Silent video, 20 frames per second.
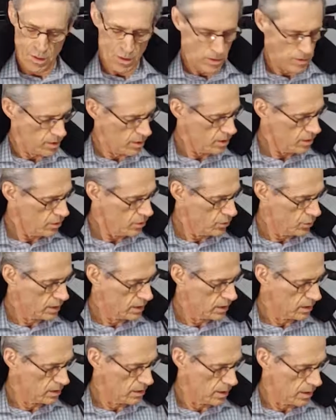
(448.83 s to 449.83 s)
Then we
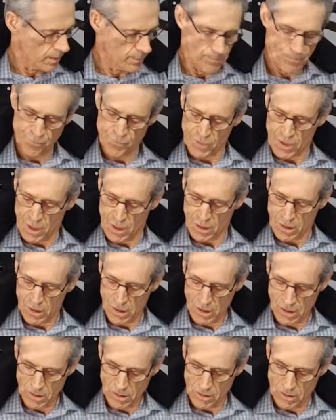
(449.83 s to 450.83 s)
can
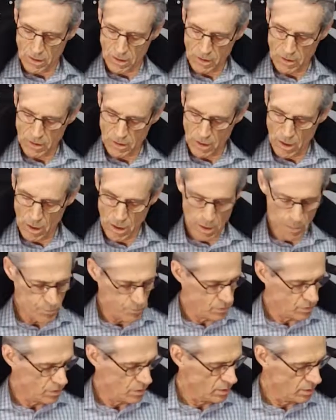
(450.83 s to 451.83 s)
again take the
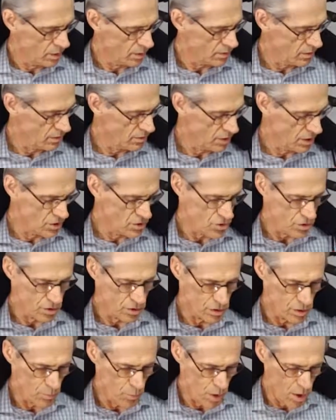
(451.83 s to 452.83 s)
arms, let the
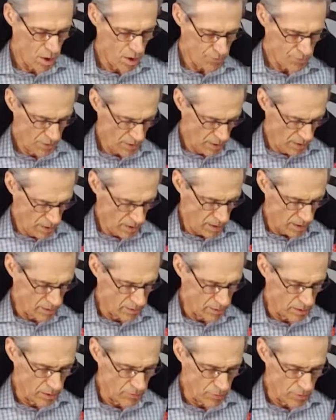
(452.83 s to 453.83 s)
tension come off,
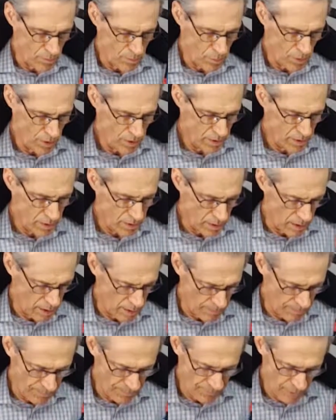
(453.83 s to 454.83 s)
and give it a break
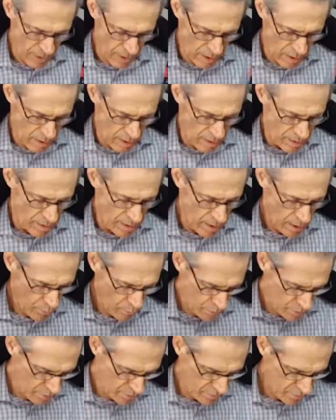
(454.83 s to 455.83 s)
again. Now
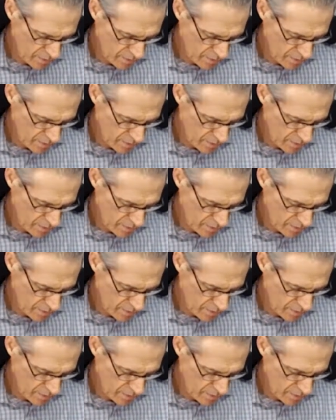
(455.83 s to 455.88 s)
we're going to